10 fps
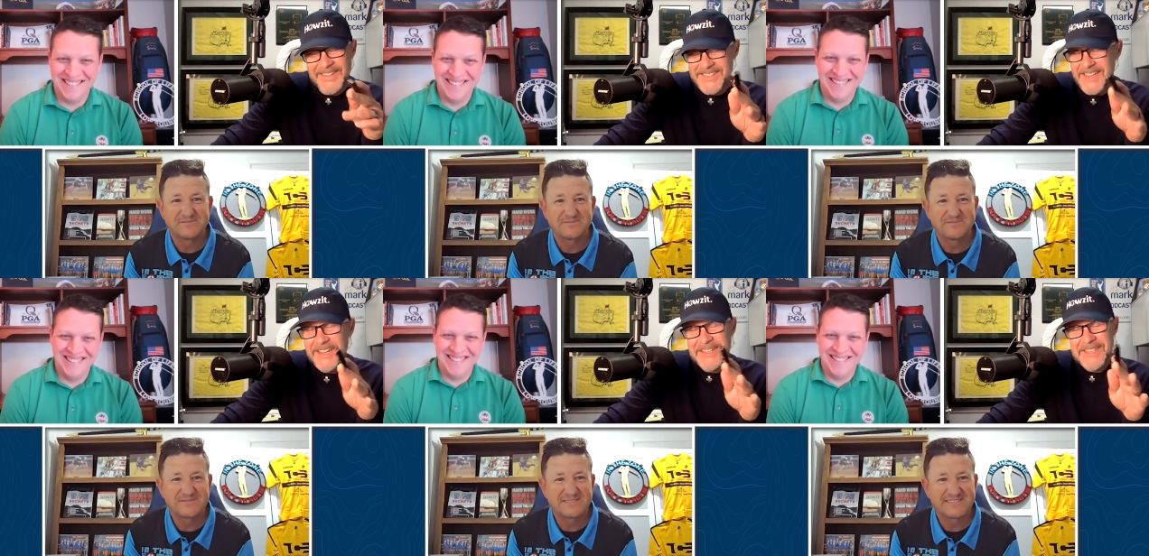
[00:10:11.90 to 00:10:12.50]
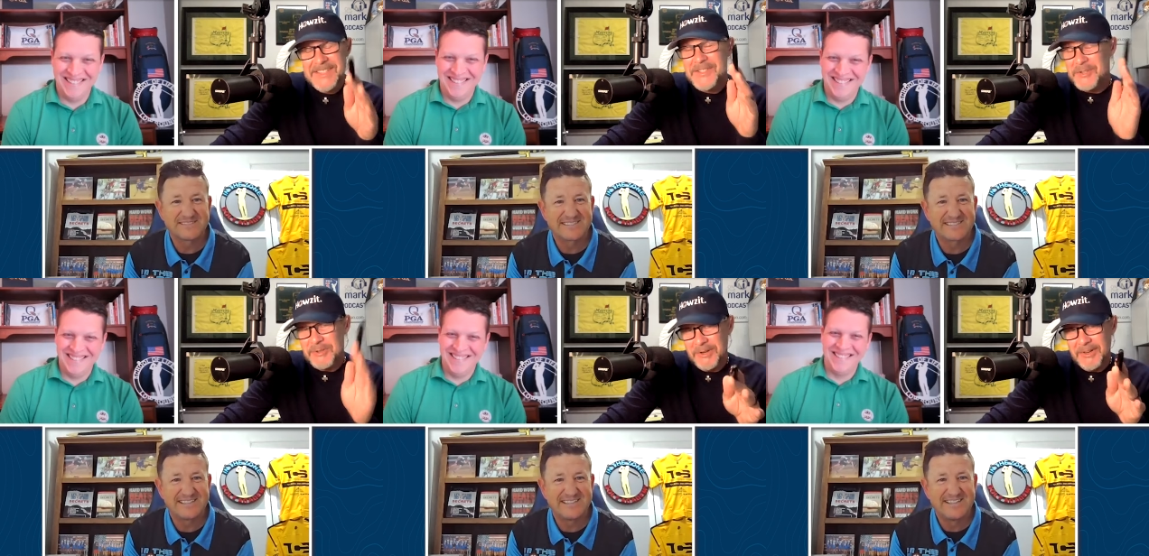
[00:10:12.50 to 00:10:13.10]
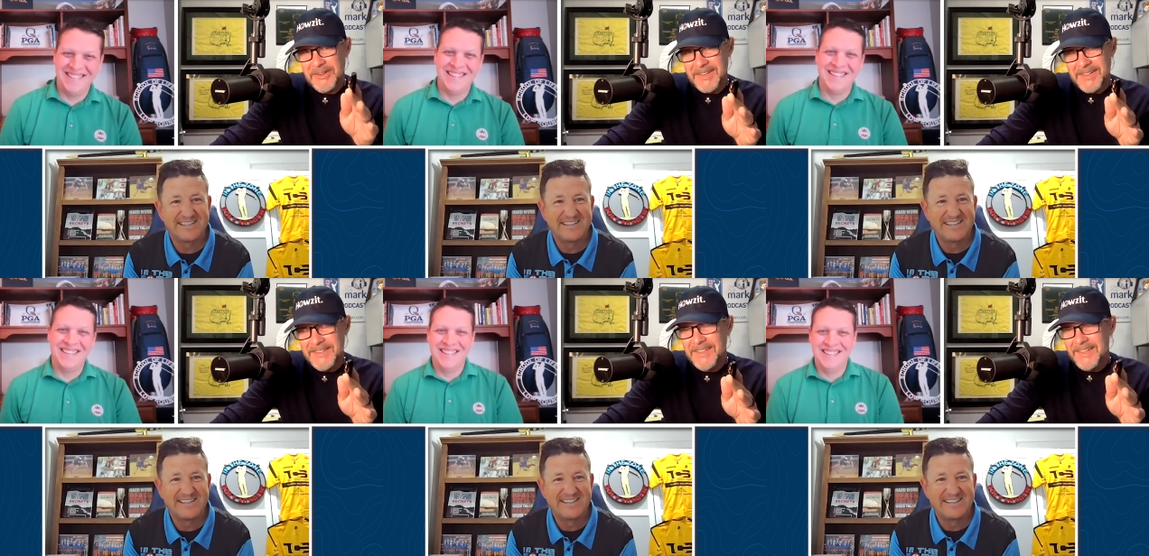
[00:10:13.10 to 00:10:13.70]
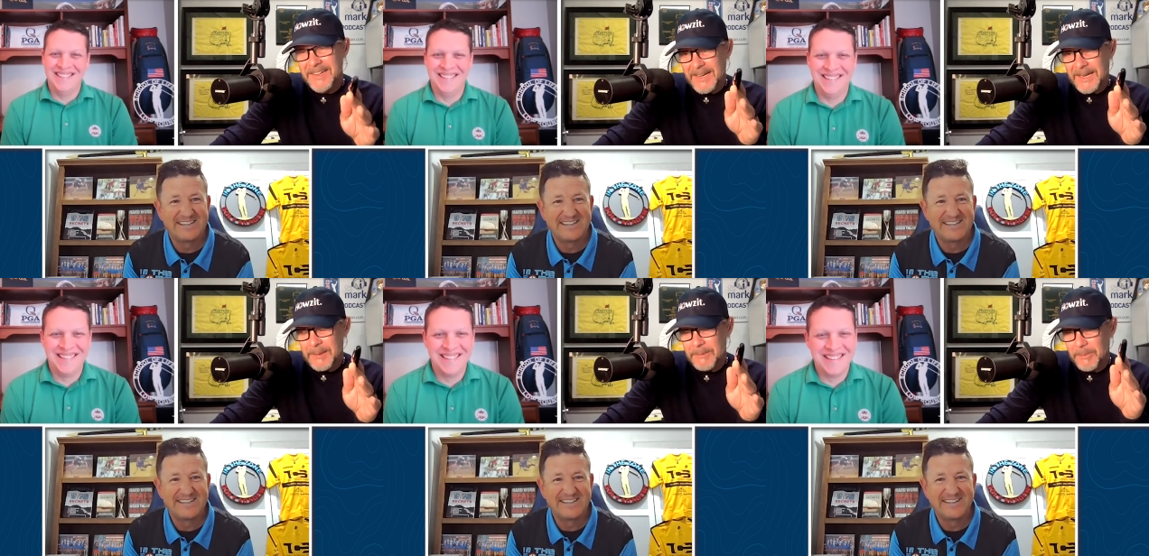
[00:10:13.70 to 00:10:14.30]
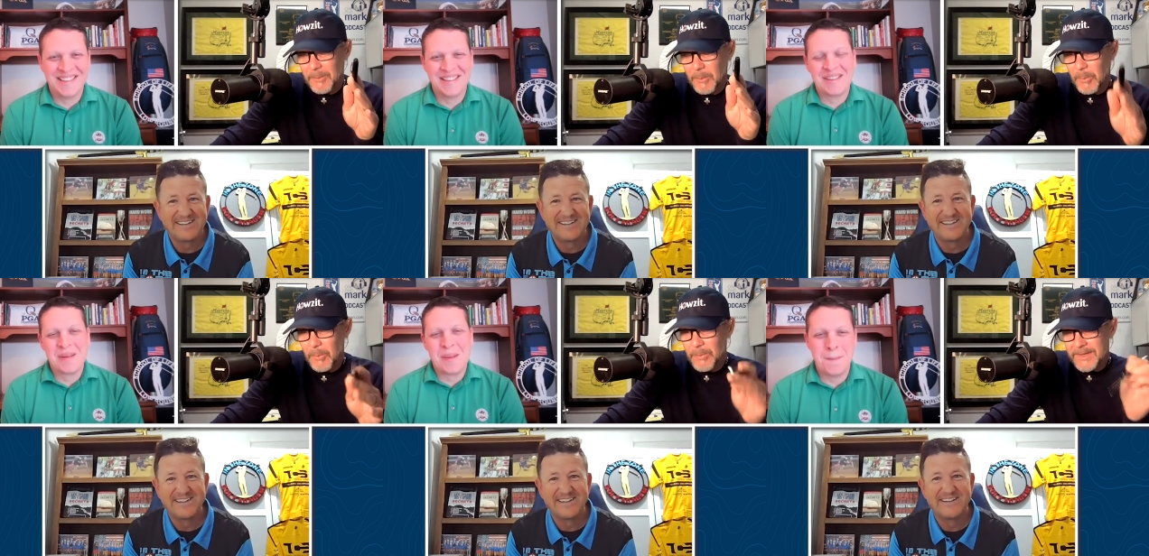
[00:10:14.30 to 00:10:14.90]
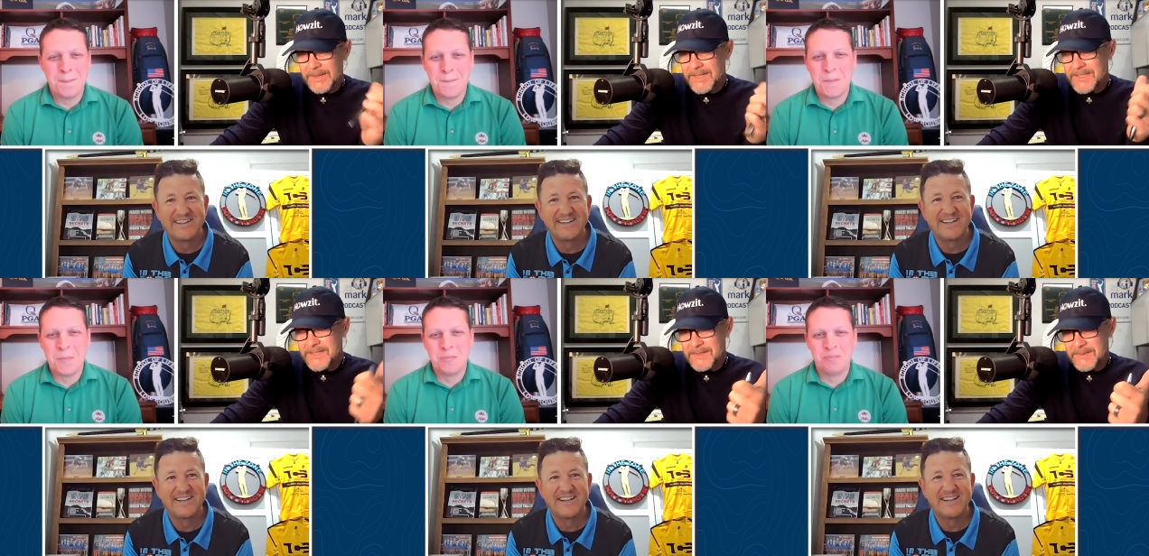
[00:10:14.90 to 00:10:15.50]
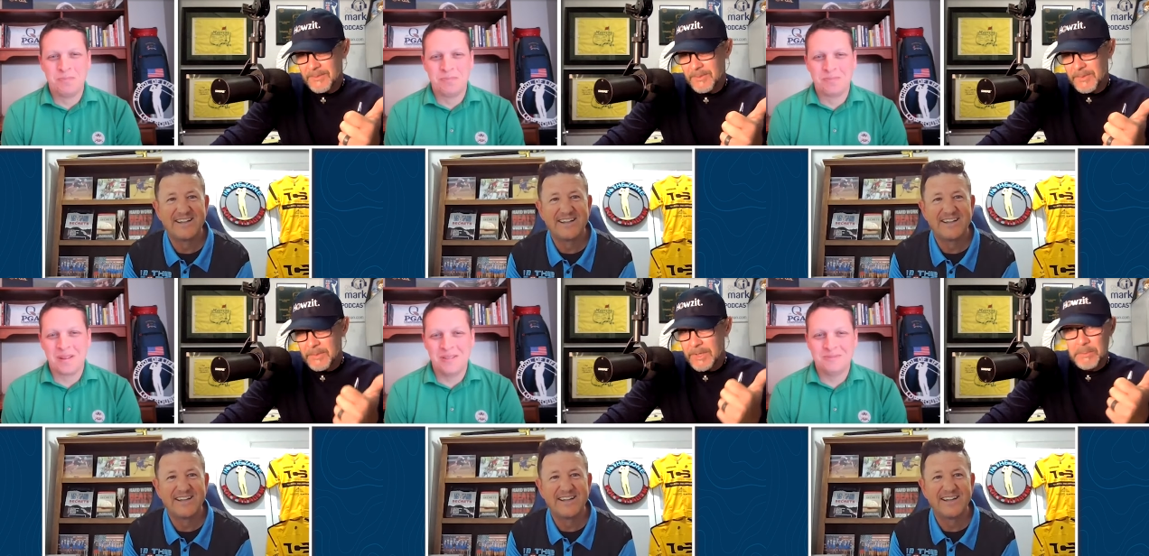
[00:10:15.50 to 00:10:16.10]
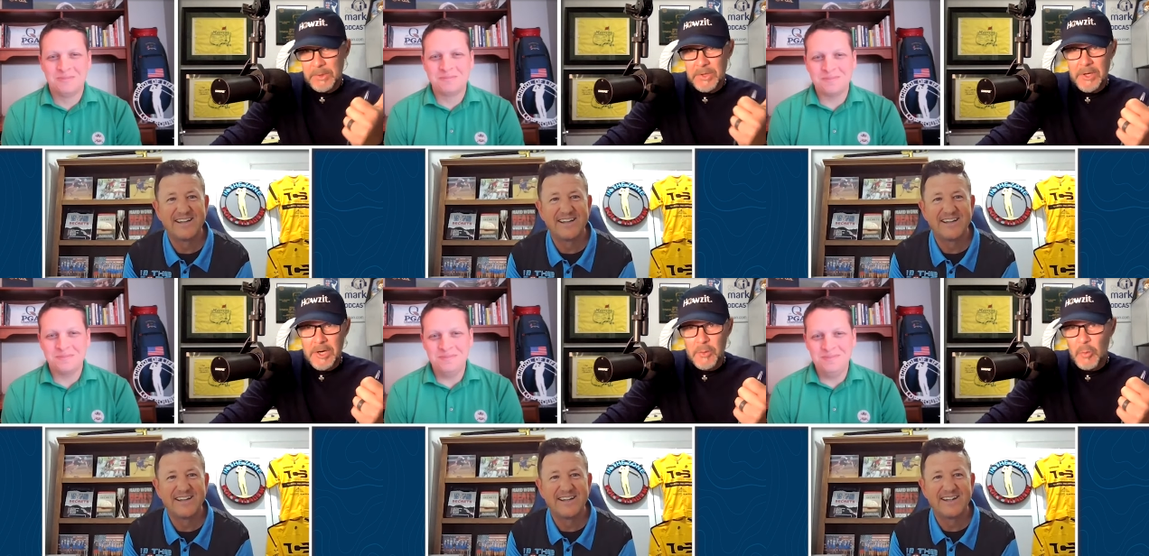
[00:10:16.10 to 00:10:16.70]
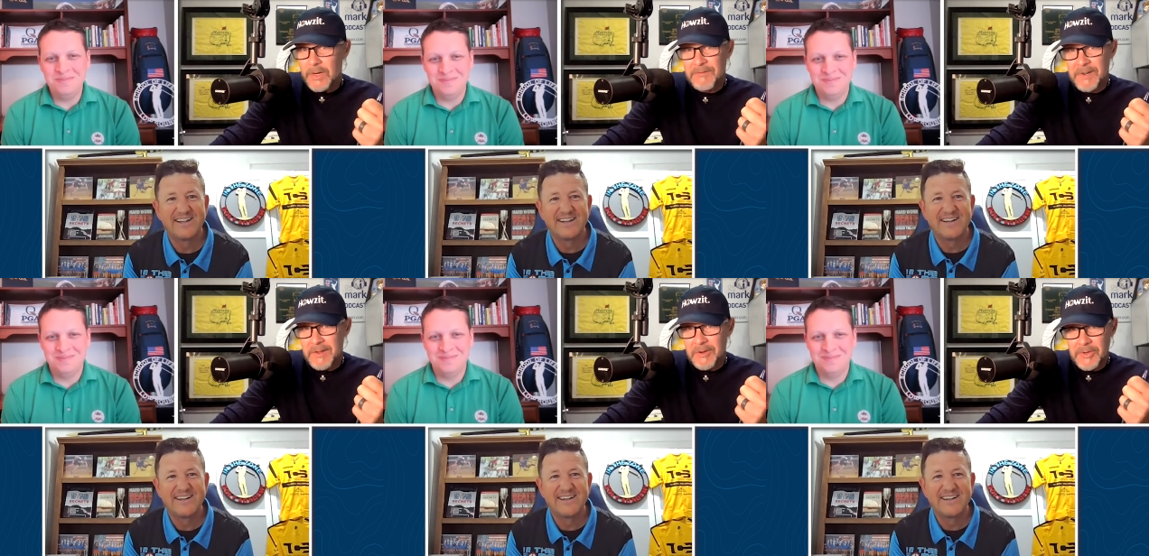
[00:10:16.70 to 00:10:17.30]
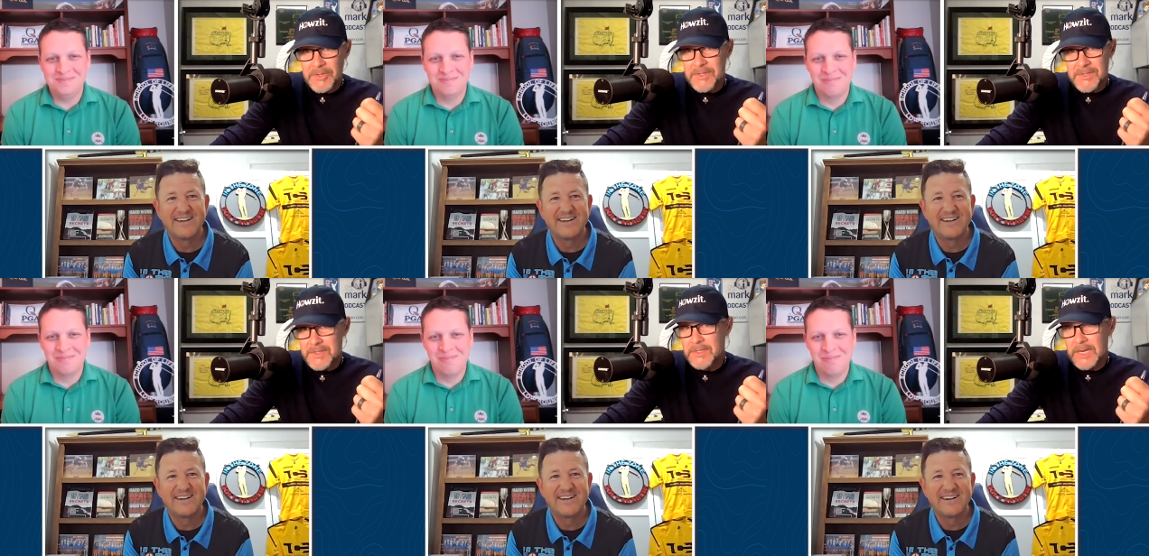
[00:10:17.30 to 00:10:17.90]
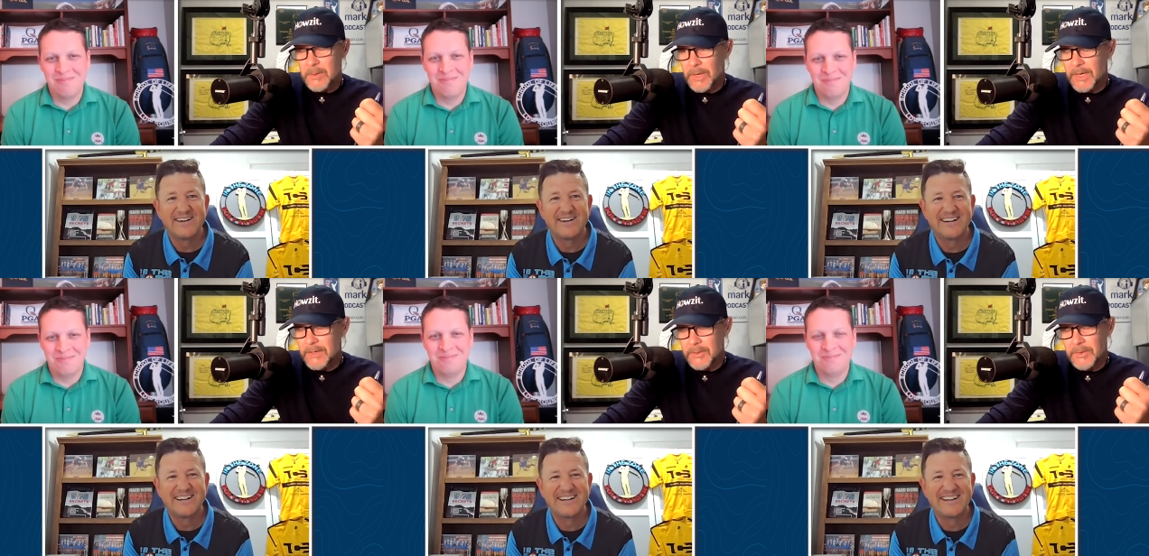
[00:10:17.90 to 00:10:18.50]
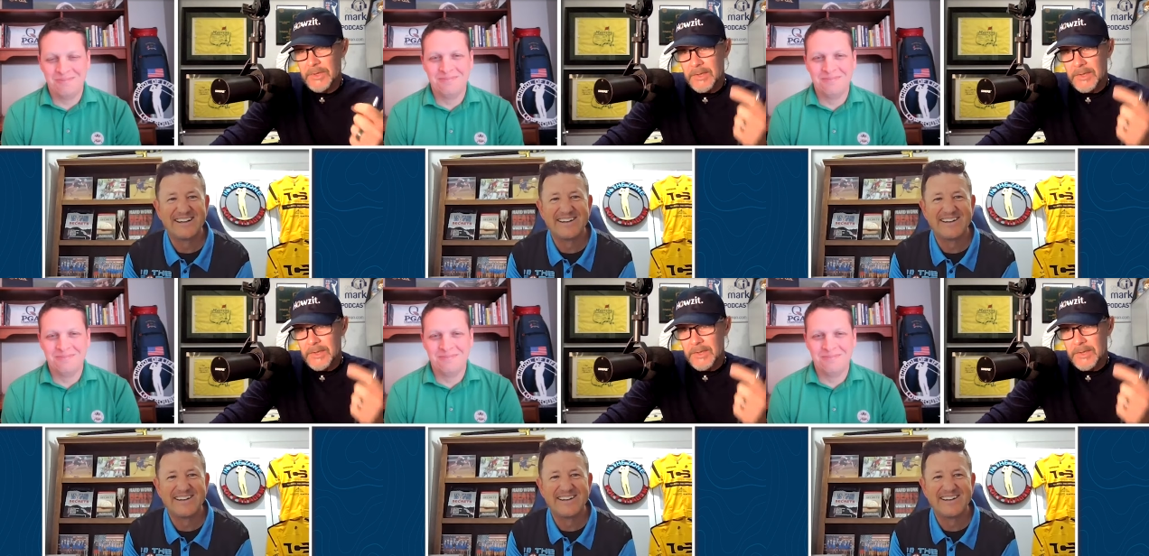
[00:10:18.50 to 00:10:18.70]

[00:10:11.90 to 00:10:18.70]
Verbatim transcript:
Speaker 1: this, this, is too good. Okay, um, yes, I'm going to put the cart way in front of the horse because this is kind of what I do.